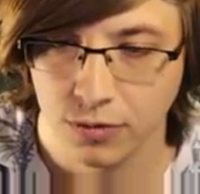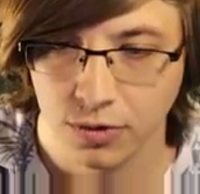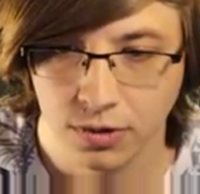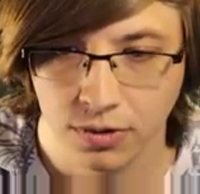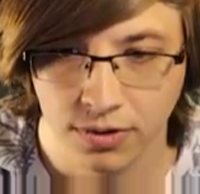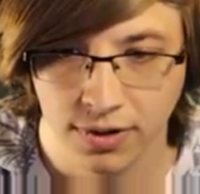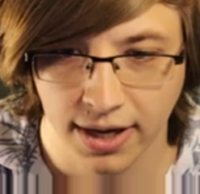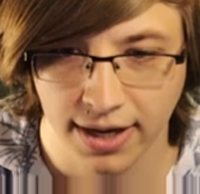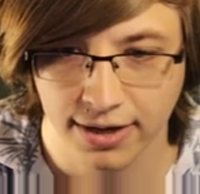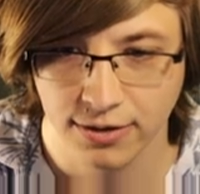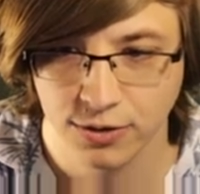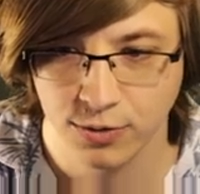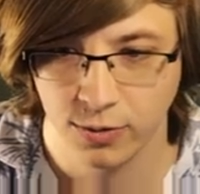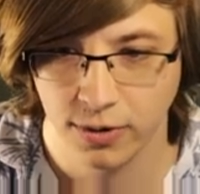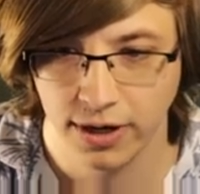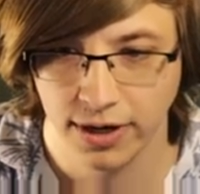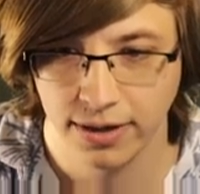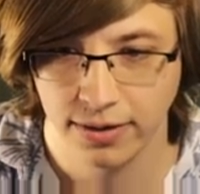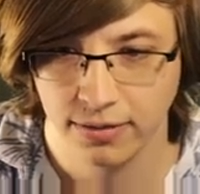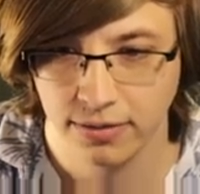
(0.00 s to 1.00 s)
Okay, here's
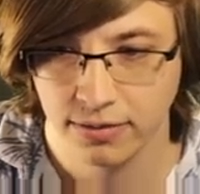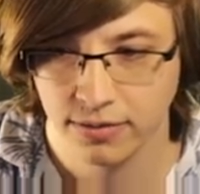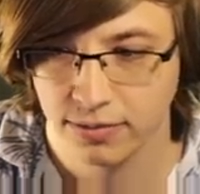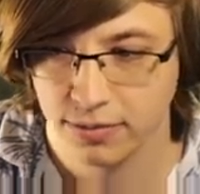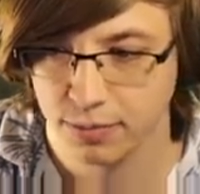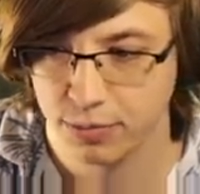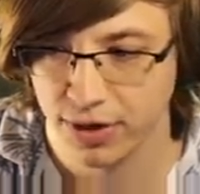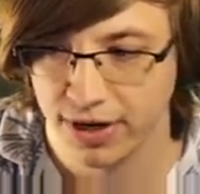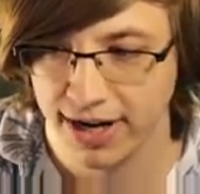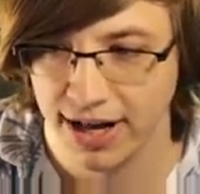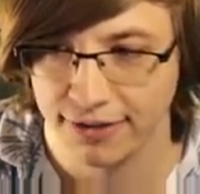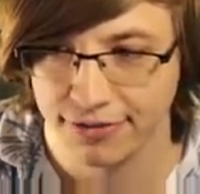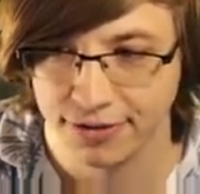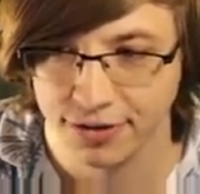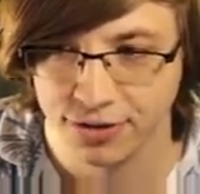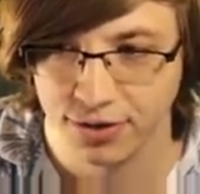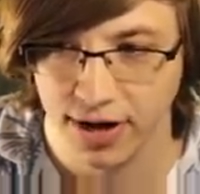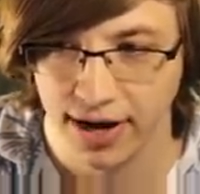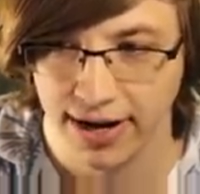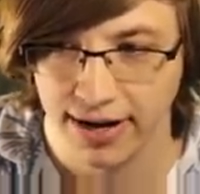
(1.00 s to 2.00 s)
one. Bringing out the
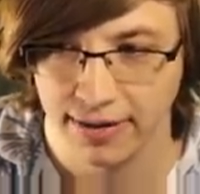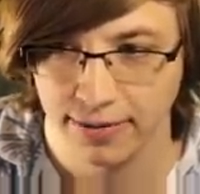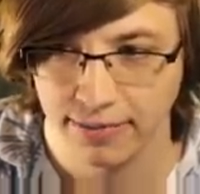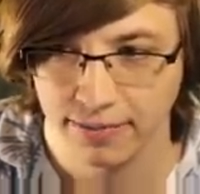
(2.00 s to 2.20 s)
trident.